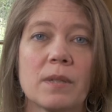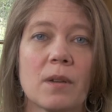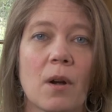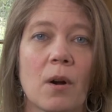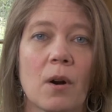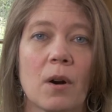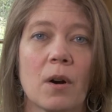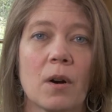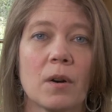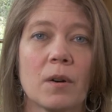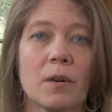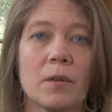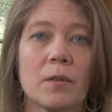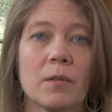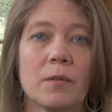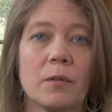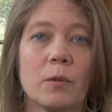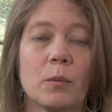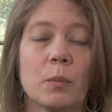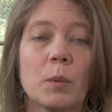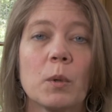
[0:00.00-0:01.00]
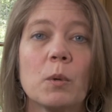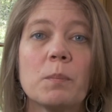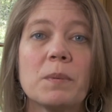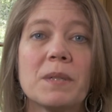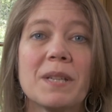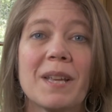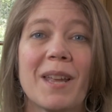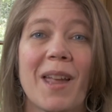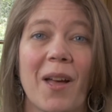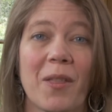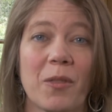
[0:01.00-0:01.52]
are grouped
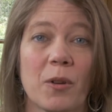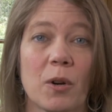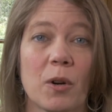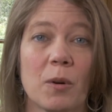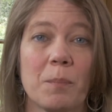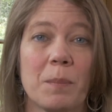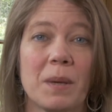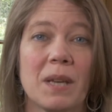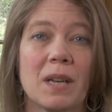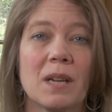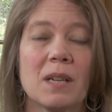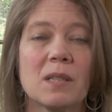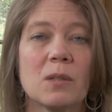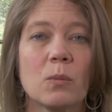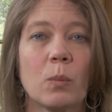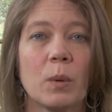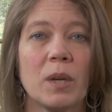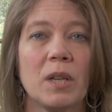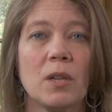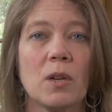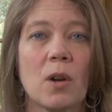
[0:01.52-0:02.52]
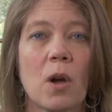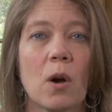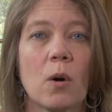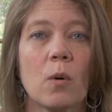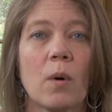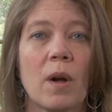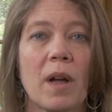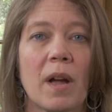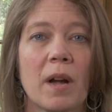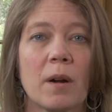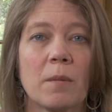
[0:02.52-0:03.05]
together because we
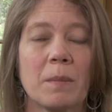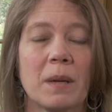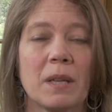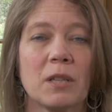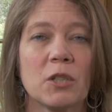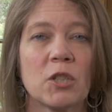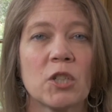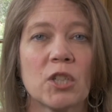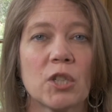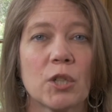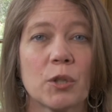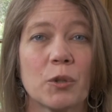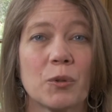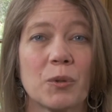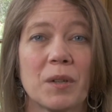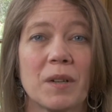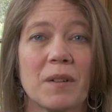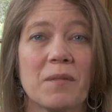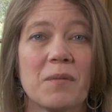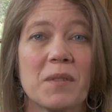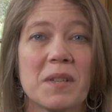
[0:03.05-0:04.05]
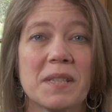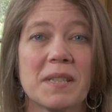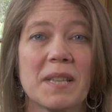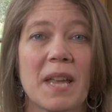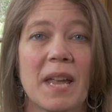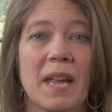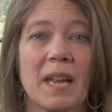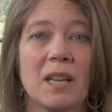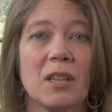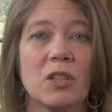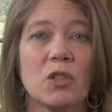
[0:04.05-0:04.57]
know how much children of this
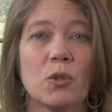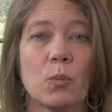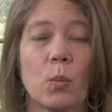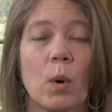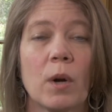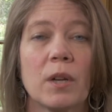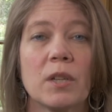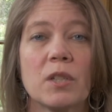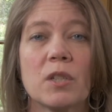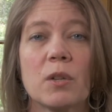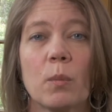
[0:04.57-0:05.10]
age want to